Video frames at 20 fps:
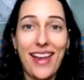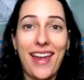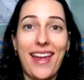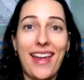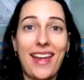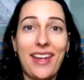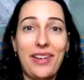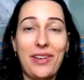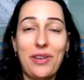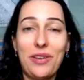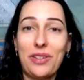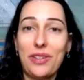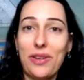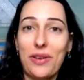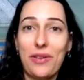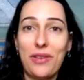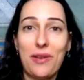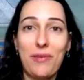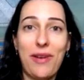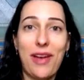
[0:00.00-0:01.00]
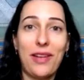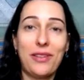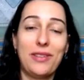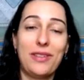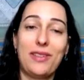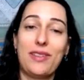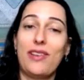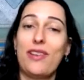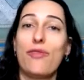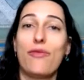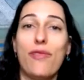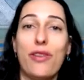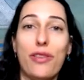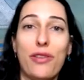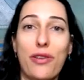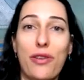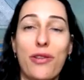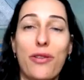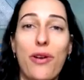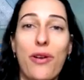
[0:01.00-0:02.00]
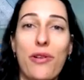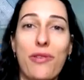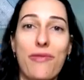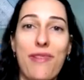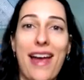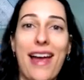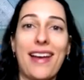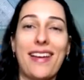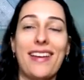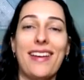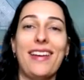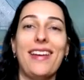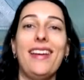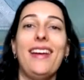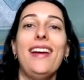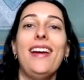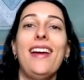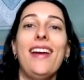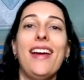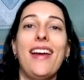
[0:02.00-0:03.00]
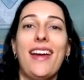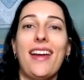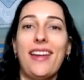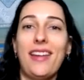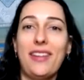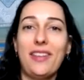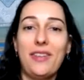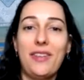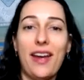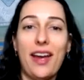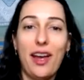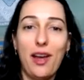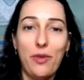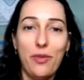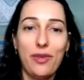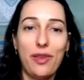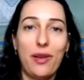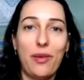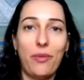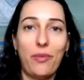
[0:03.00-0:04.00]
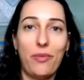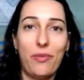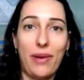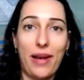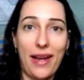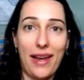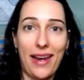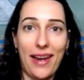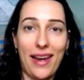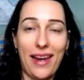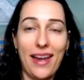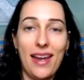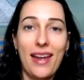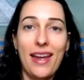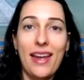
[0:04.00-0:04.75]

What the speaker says: and you show them how to serve with your own racket, and you help them by